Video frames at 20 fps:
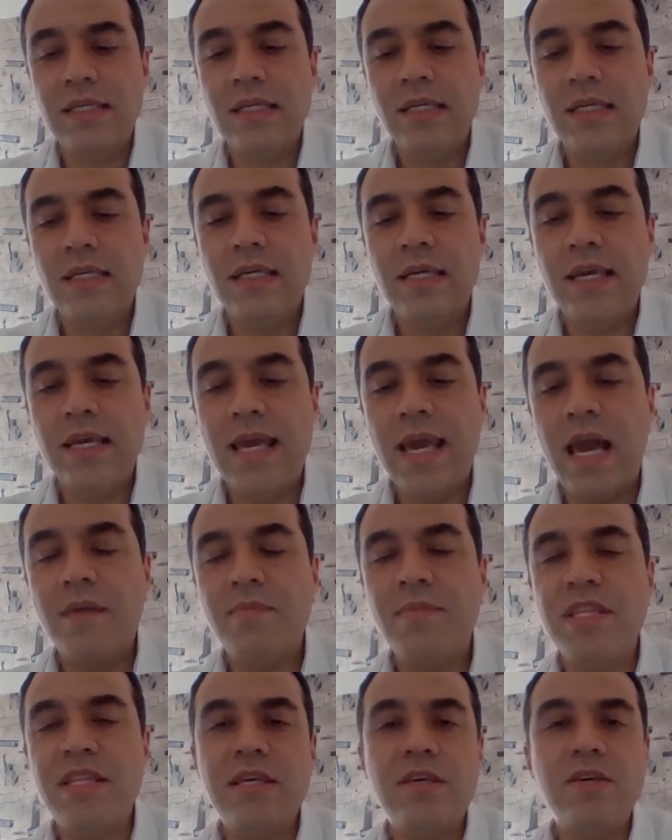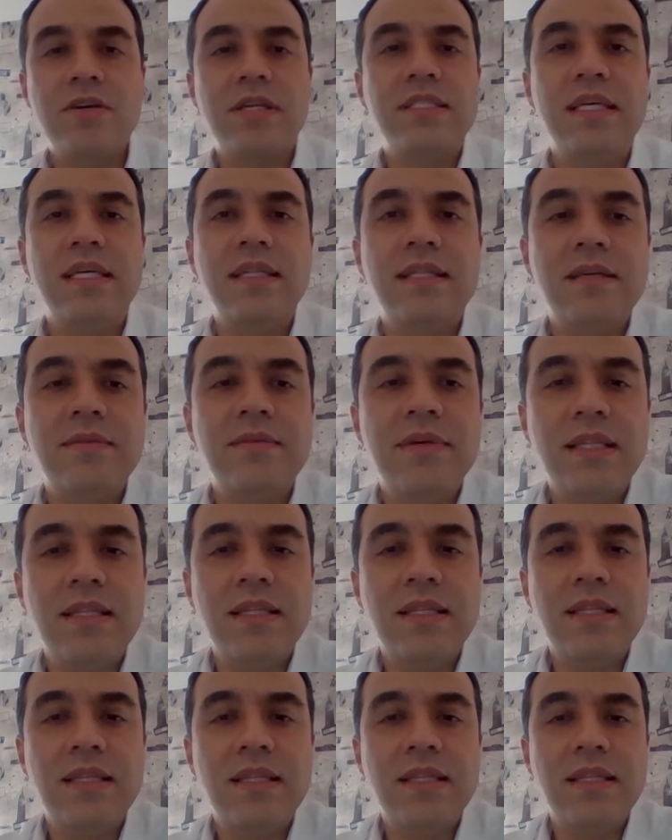those that are
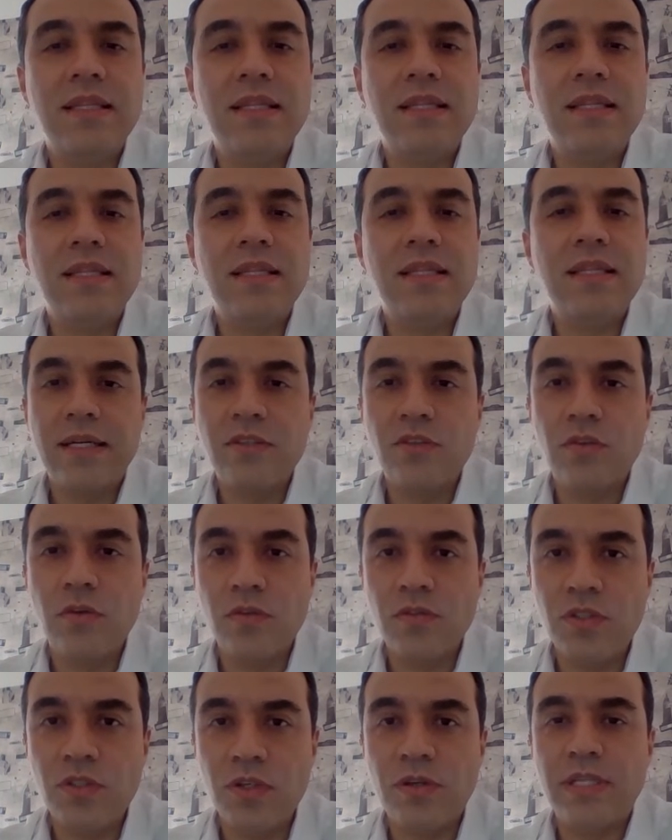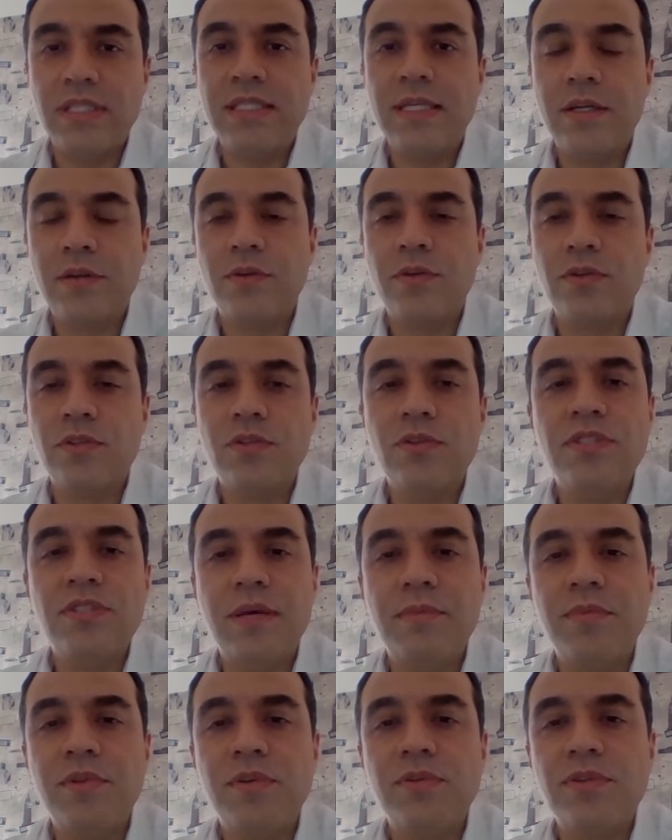being developed and that
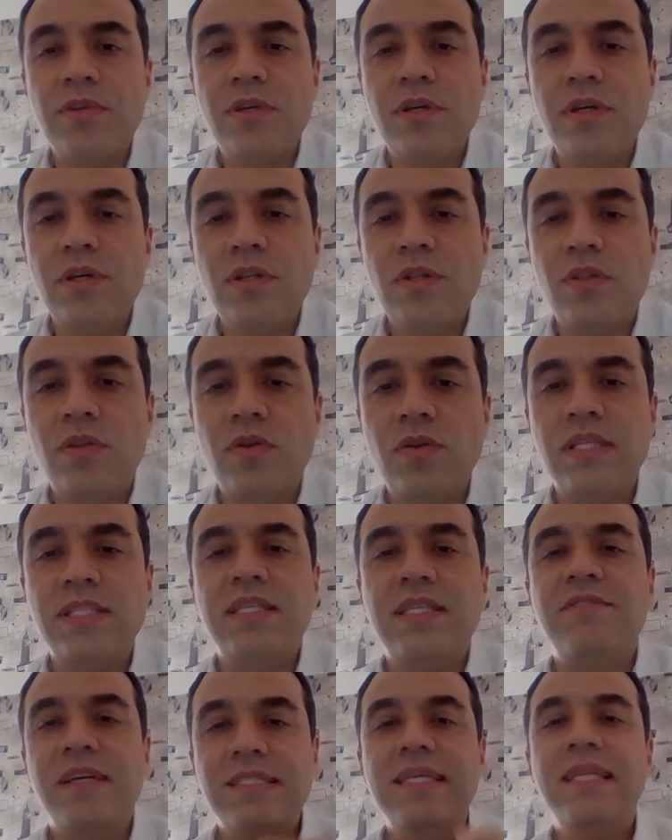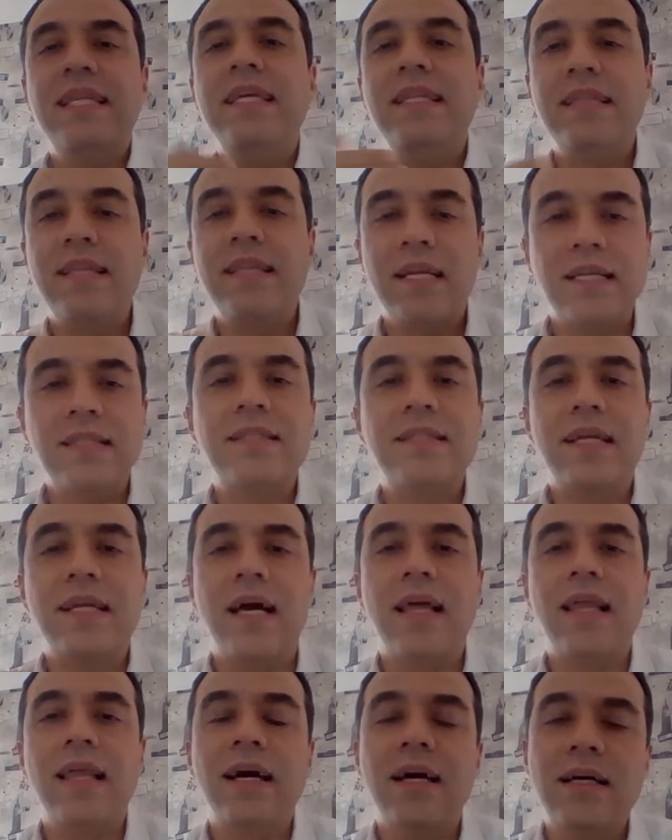are waiting to
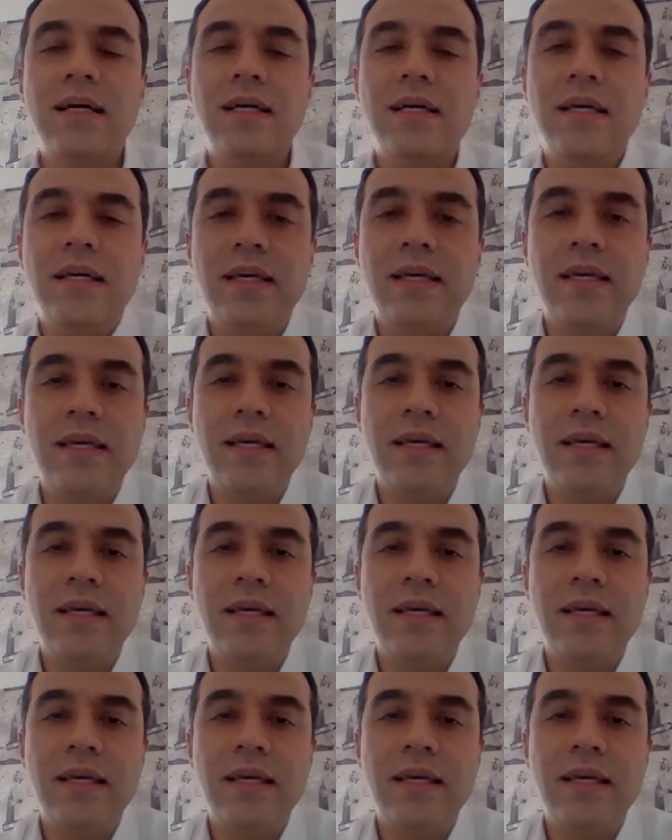be